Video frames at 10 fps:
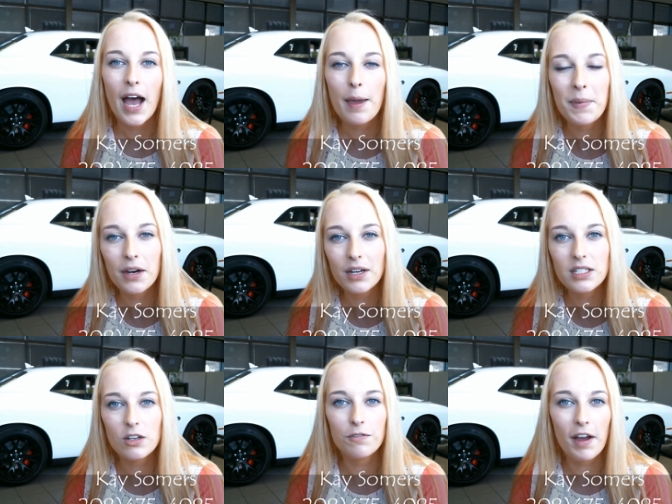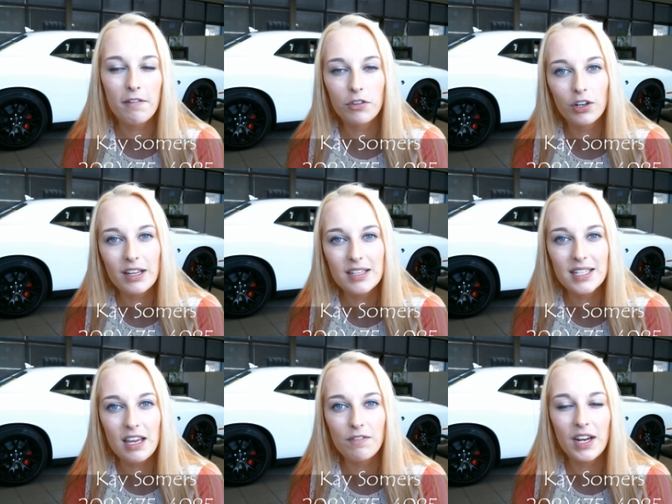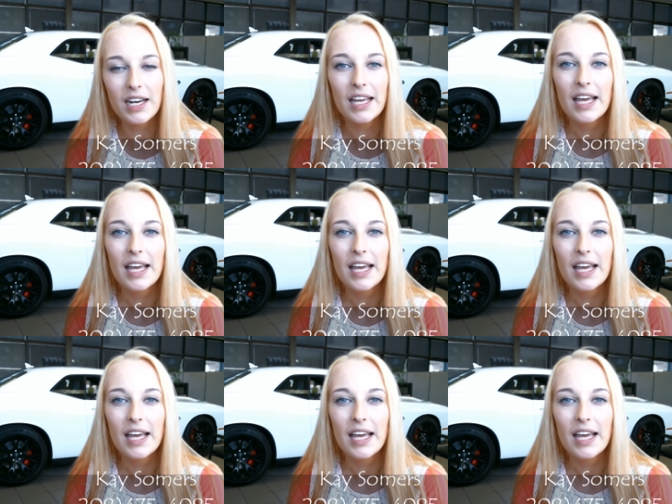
I'm here until 5:30 this evening.